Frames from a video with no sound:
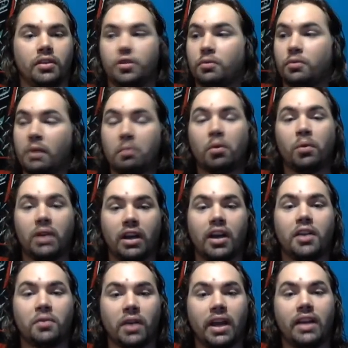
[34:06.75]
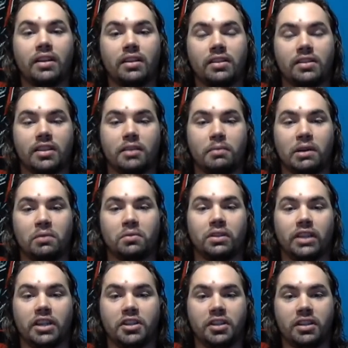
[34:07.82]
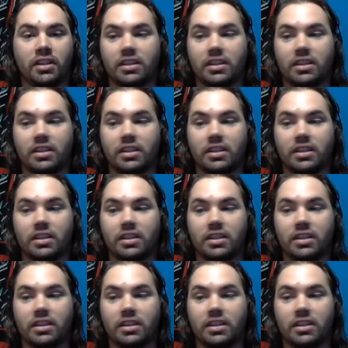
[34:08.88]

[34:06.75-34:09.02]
You remember what Ayn Rand said about religion?